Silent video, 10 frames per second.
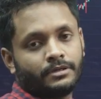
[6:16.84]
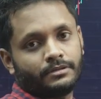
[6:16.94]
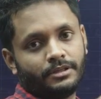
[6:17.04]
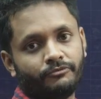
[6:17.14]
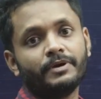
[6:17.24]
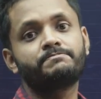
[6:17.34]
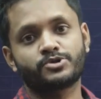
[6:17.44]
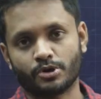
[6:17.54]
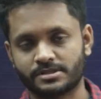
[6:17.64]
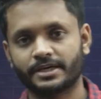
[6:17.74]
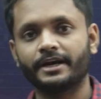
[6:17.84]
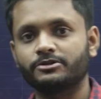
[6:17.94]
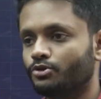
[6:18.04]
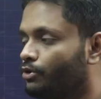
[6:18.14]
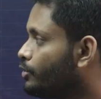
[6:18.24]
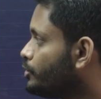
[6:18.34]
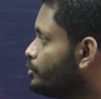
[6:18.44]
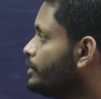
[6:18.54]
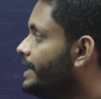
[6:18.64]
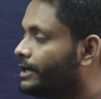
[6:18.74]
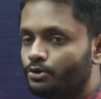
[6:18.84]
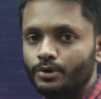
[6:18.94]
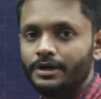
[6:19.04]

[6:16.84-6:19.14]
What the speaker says: the whipsaws, correct? So you need to